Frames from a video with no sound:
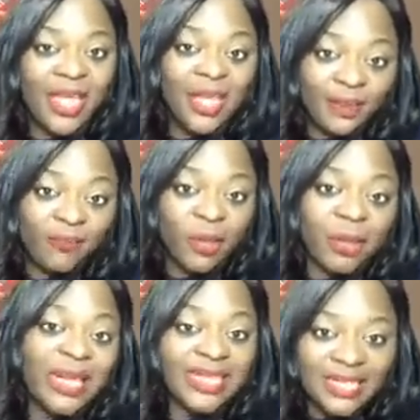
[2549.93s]
And if
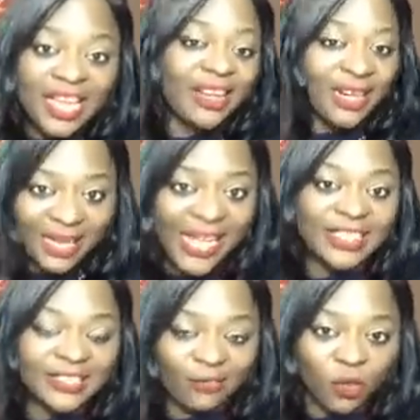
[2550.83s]
somebody is saying God
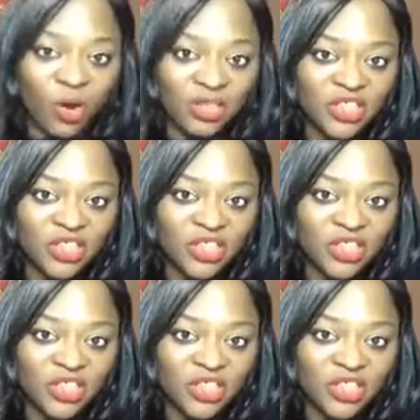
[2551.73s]
hates divorce,